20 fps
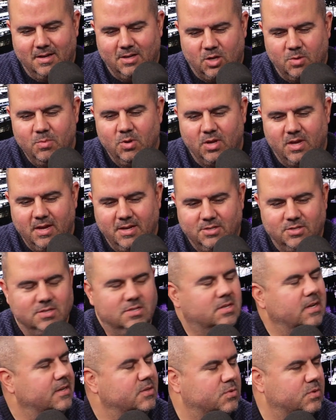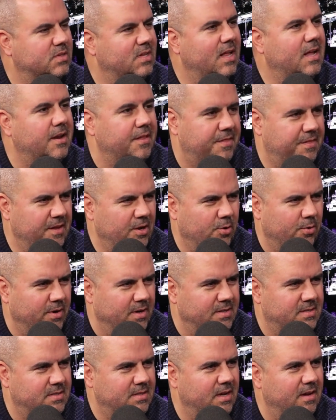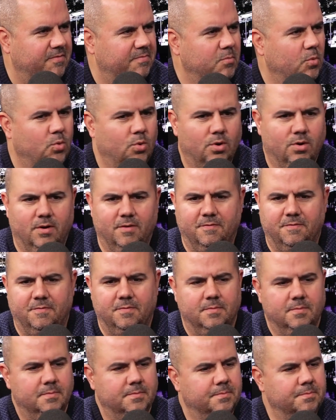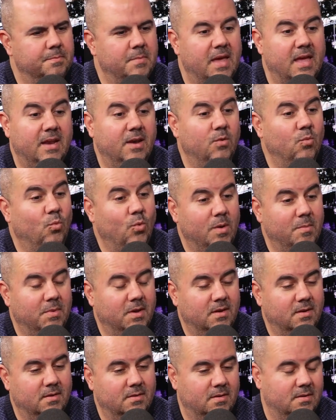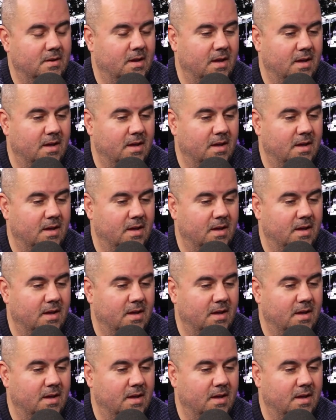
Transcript: communication studies with a lot of theory stuff, more of men and women